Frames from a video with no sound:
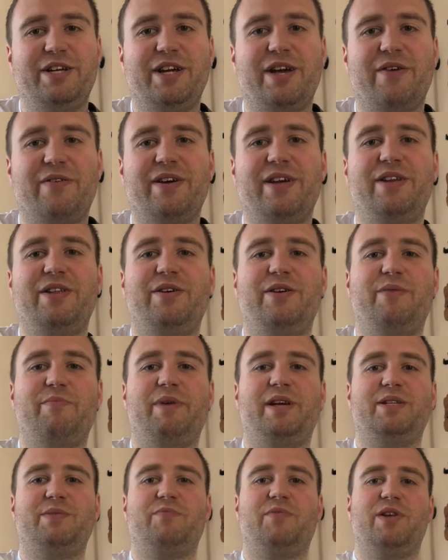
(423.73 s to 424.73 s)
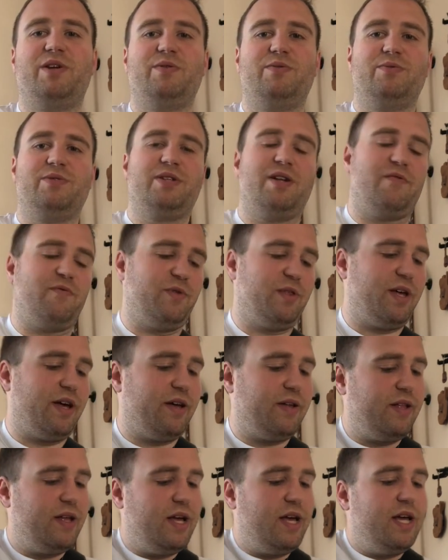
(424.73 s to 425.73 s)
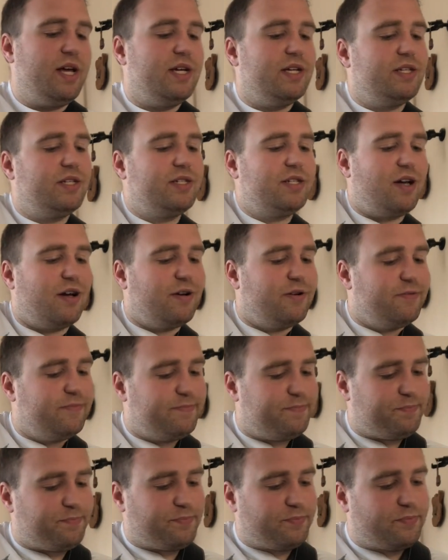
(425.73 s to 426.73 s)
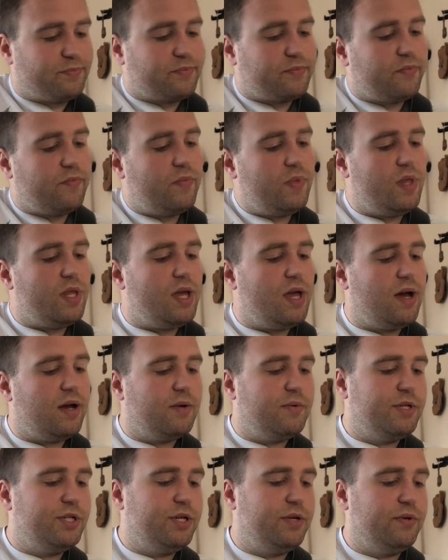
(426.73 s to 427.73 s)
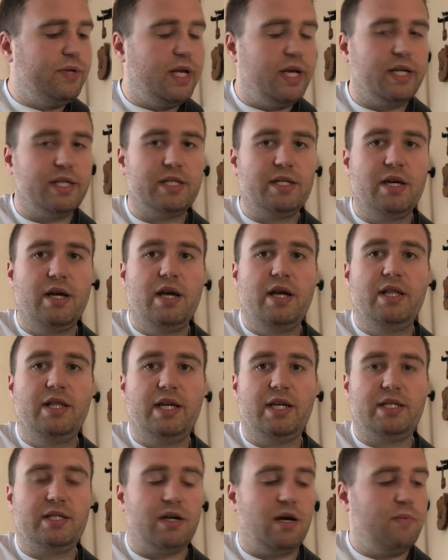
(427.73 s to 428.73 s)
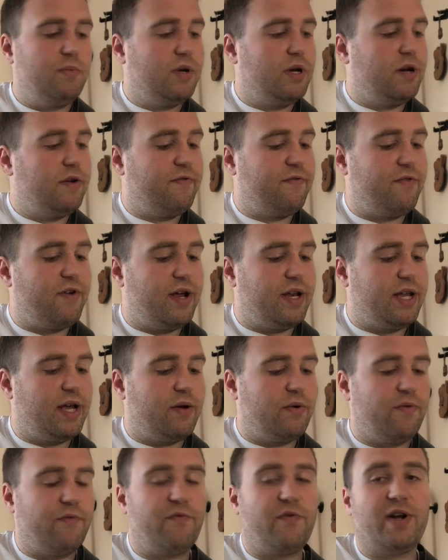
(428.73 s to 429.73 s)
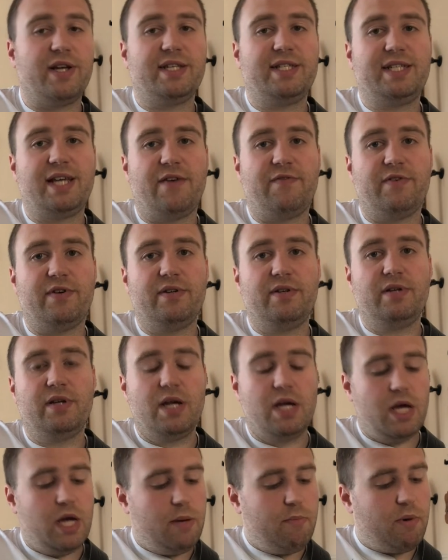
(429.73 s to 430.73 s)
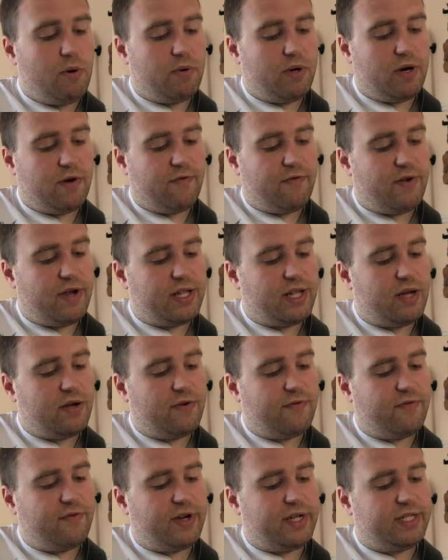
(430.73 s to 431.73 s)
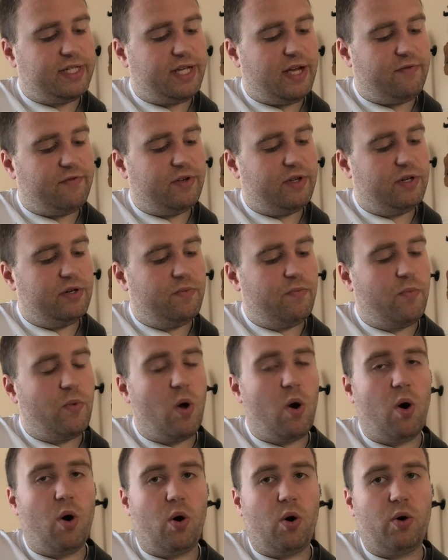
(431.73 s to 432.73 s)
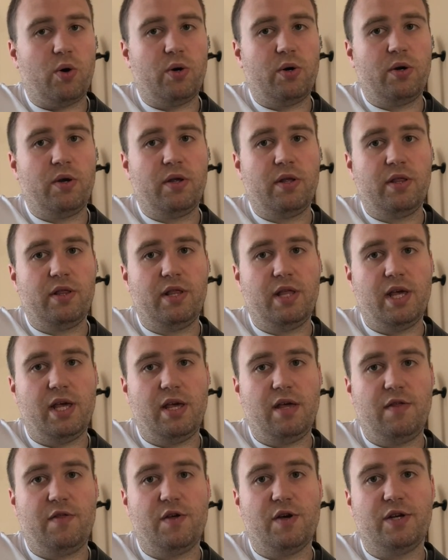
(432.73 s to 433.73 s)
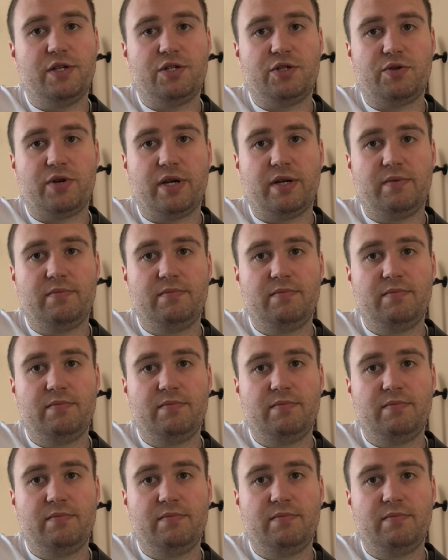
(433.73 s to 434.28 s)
going, and you can make some really cool stuff with that. So, how do we tune this? This time we're going to fret down on fret 7, but we're going to fret down on fret 7 on the third string.